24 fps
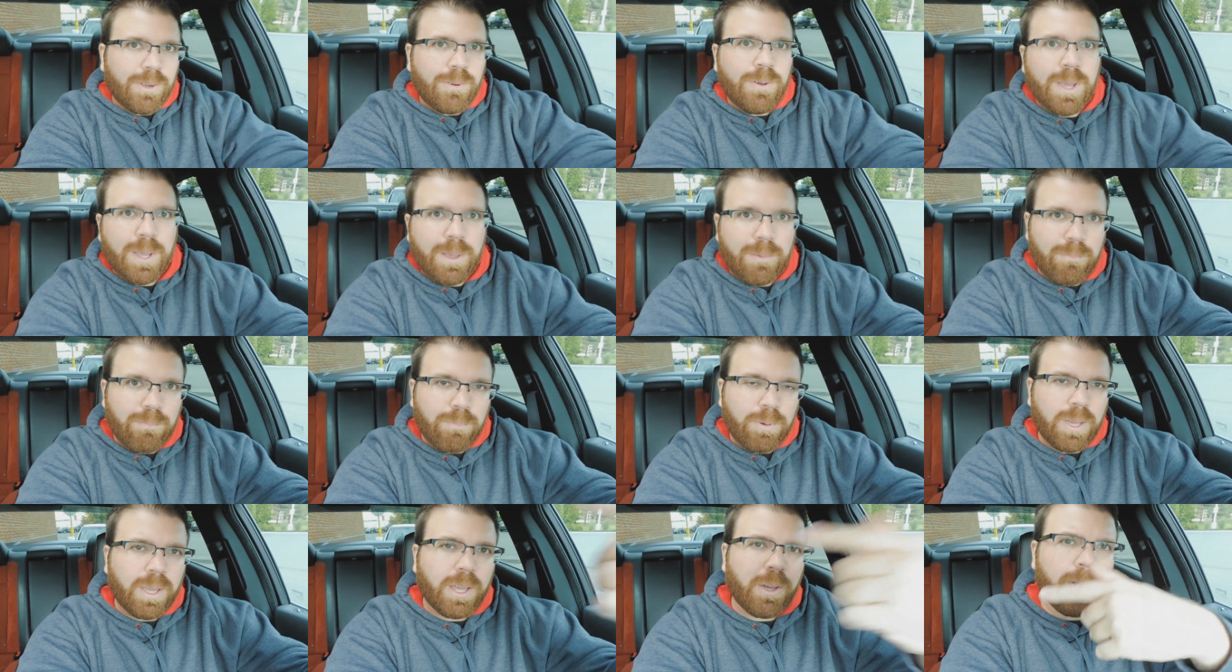Quick
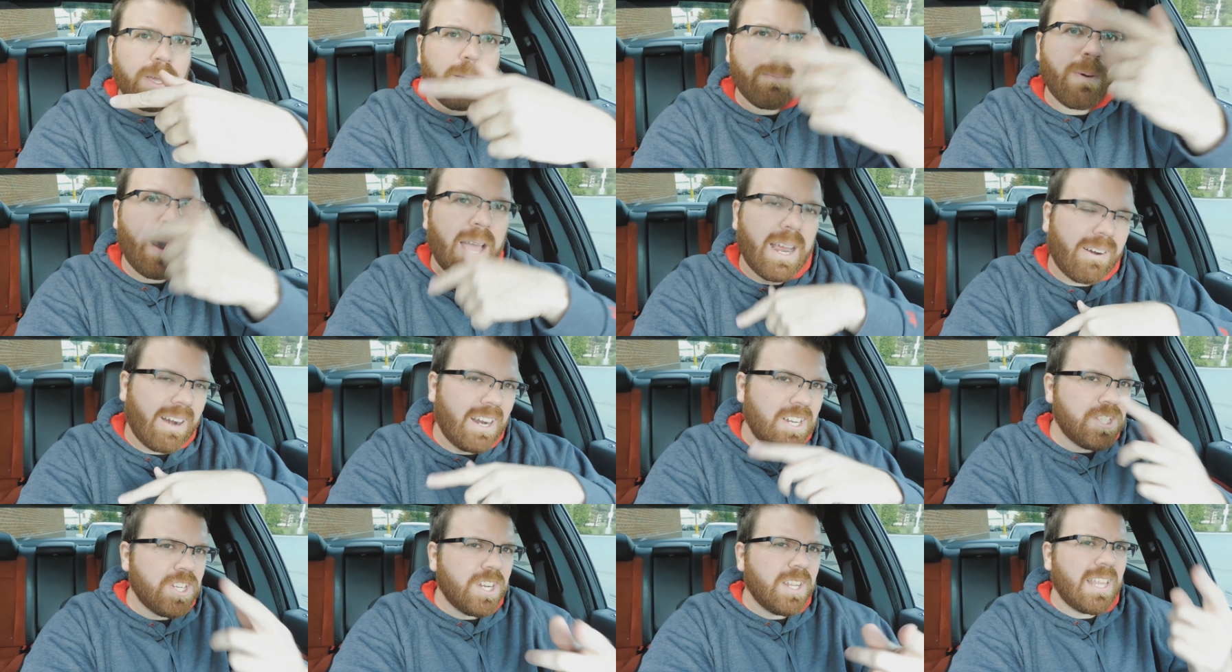
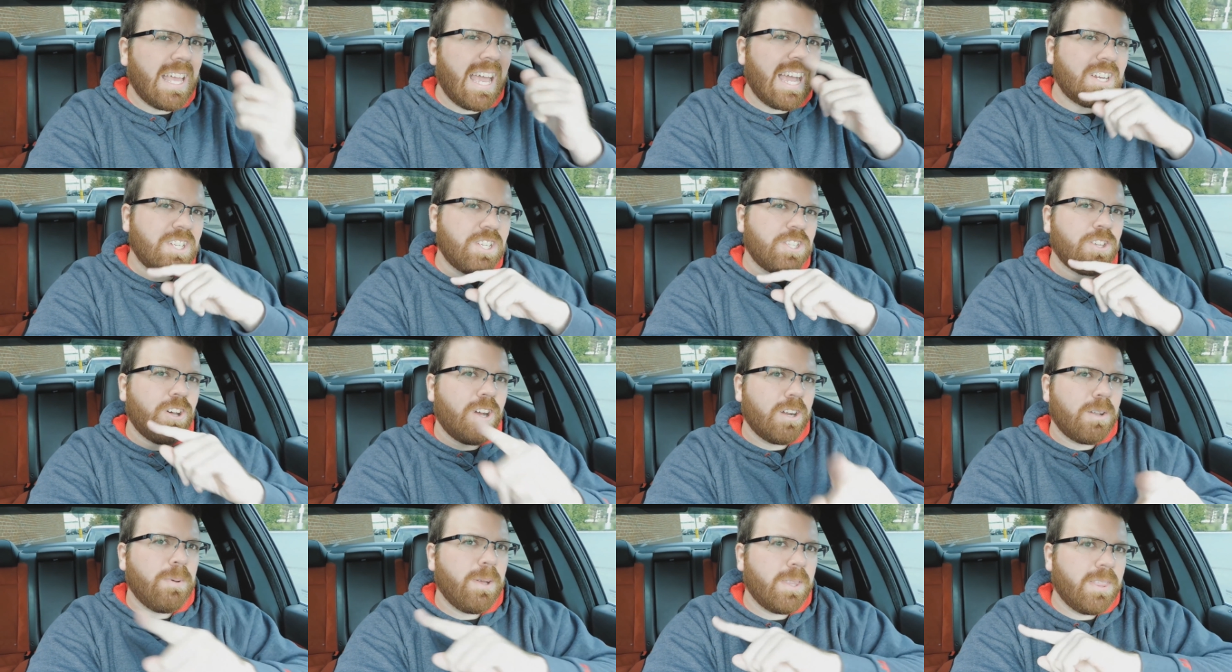background. I should have actually
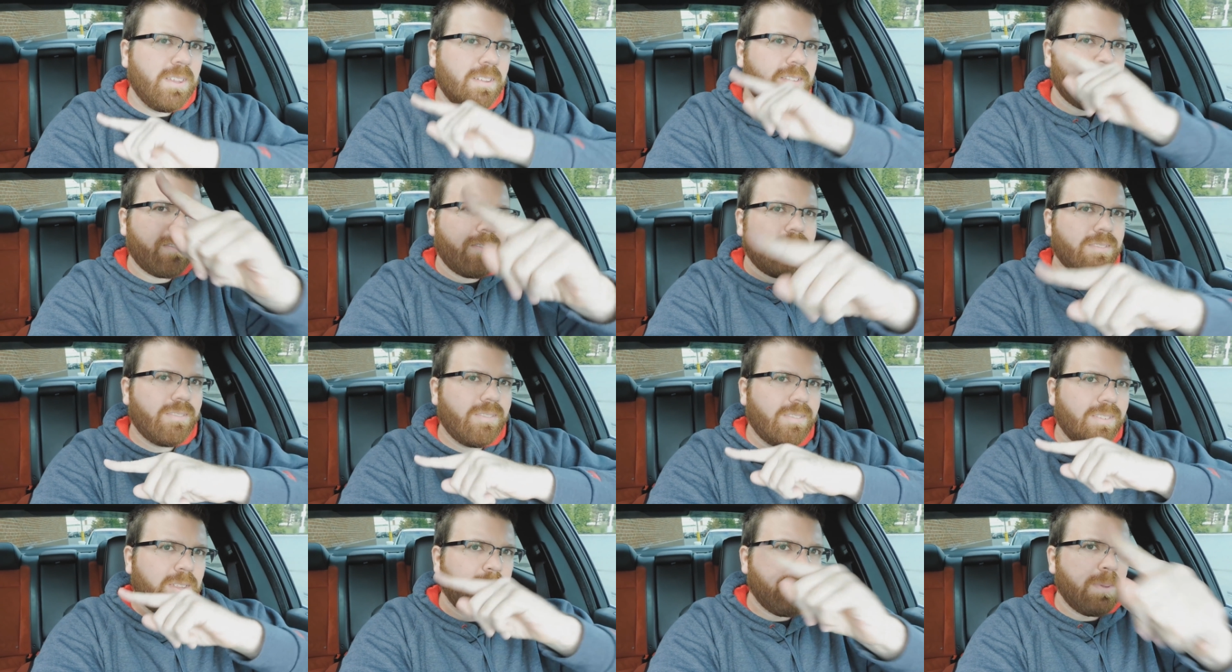talked about this
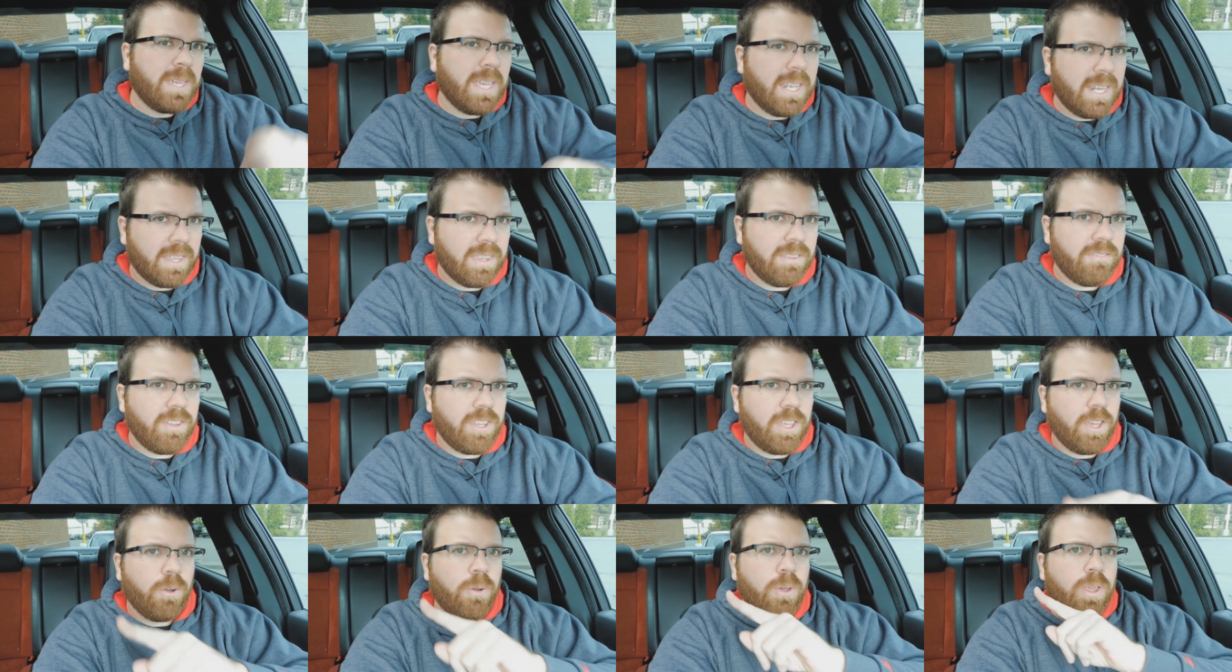in the beginning of the
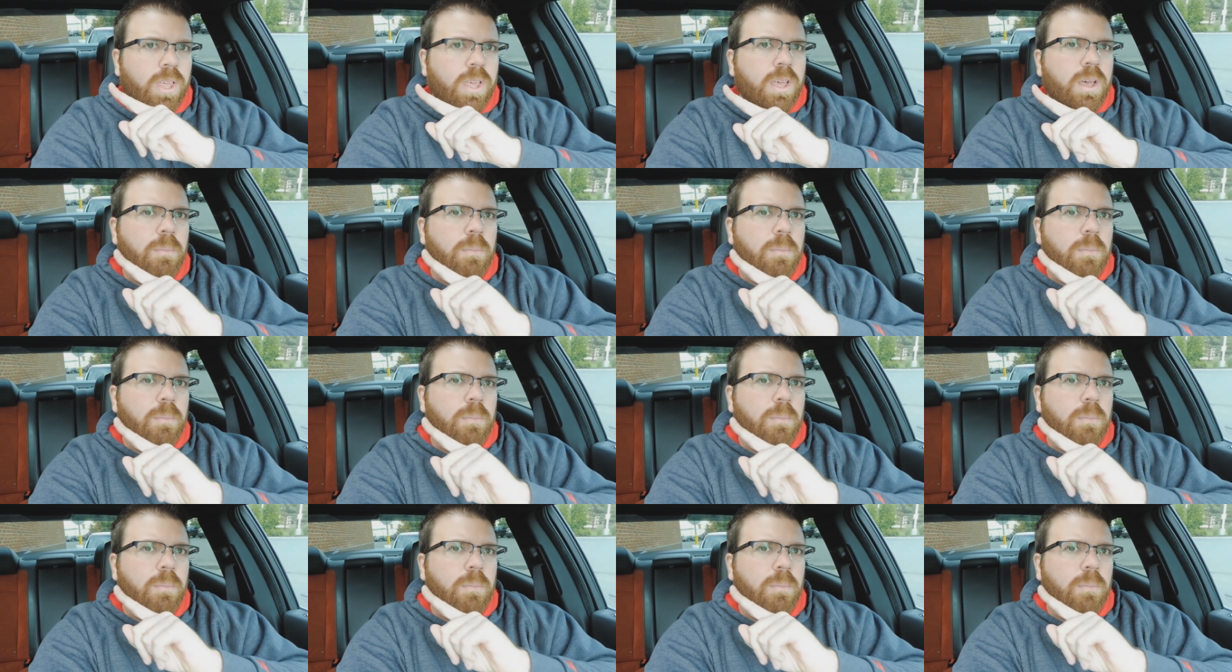video,